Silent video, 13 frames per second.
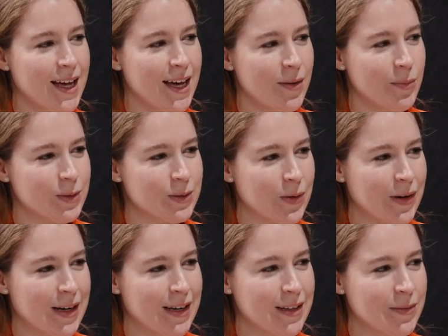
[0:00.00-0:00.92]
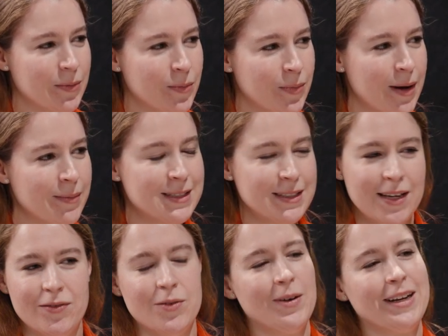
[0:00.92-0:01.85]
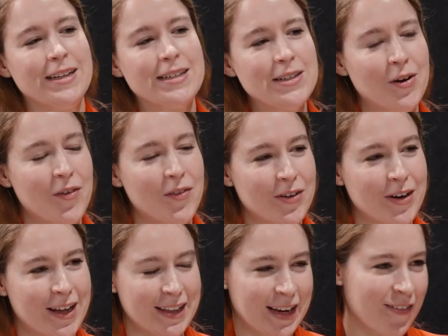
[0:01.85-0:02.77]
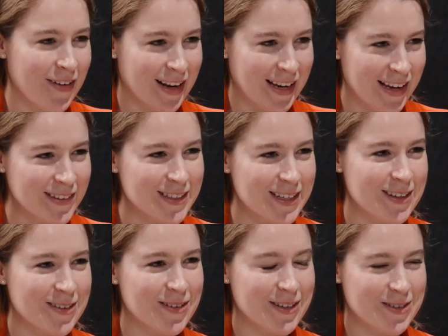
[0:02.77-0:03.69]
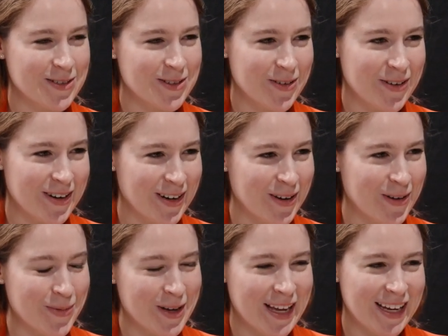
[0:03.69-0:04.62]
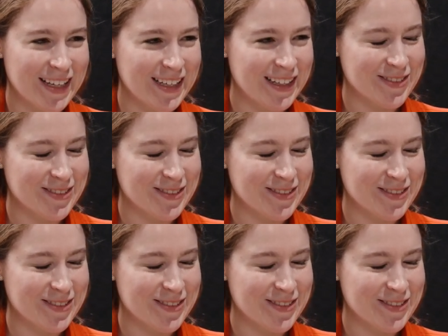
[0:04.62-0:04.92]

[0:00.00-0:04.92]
is going to probably save you money too if you're not like running out to the corner store to go buy,